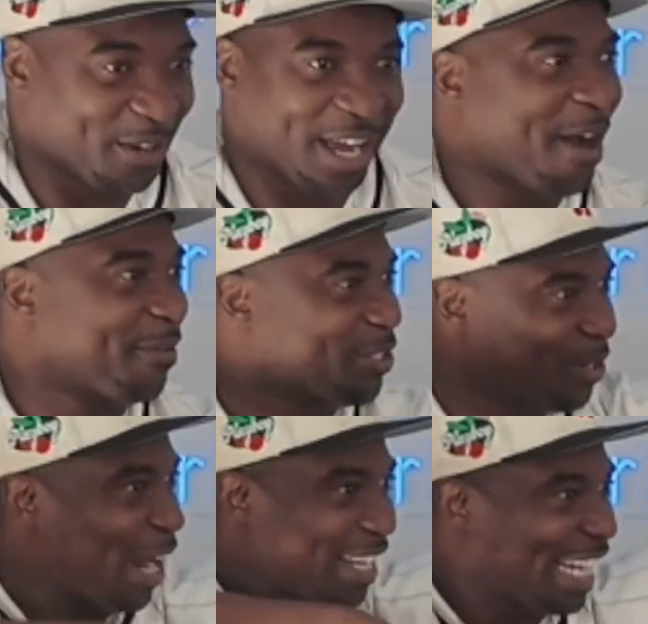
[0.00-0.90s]
So,
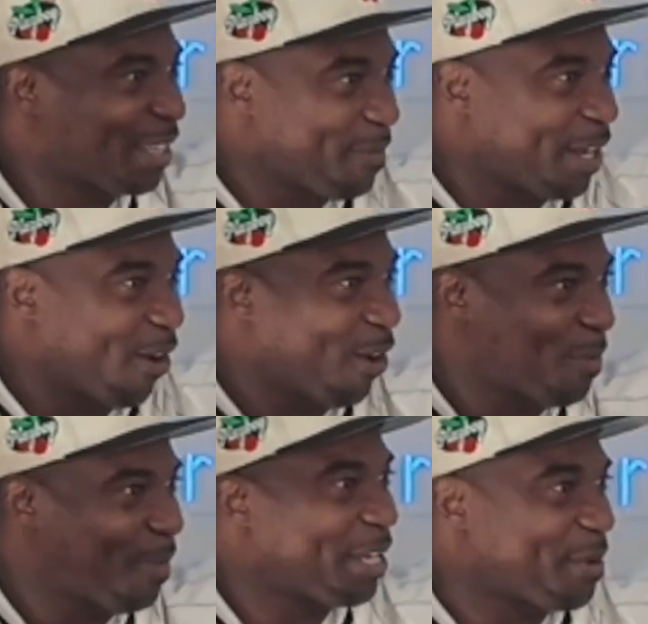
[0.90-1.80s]
you know how they got
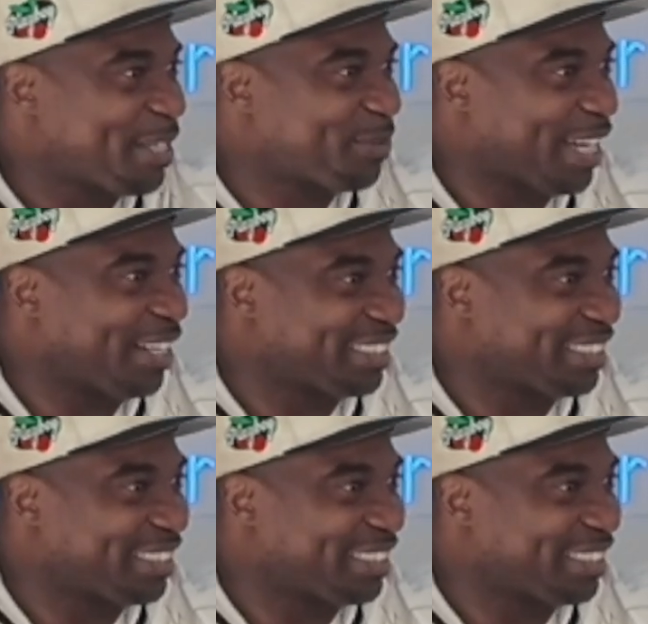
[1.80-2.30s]
all the monuments right